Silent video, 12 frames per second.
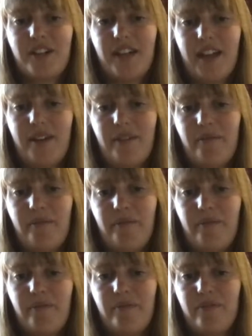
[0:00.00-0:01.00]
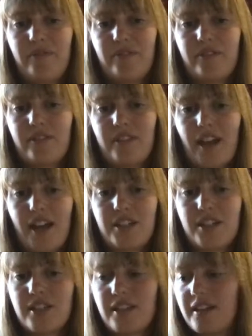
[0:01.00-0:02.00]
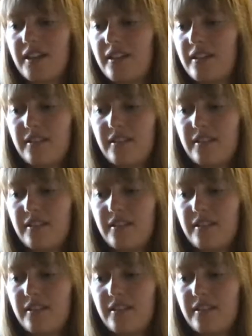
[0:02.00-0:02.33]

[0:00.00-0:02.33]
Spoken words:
and just the